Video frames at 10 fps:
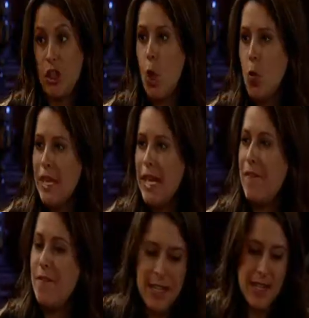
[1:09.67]
Don't
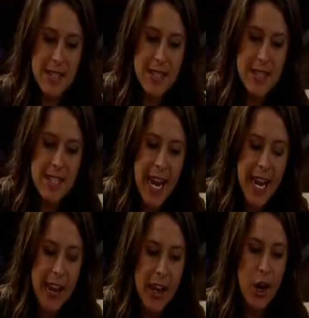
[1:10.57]
even
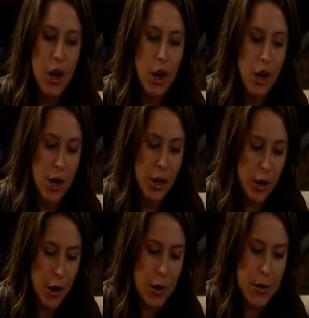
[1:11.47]
say
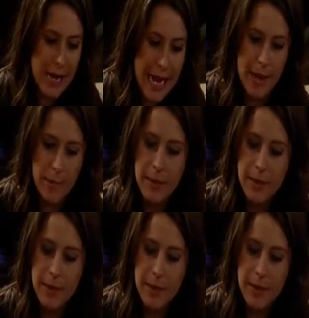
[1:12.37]
her name.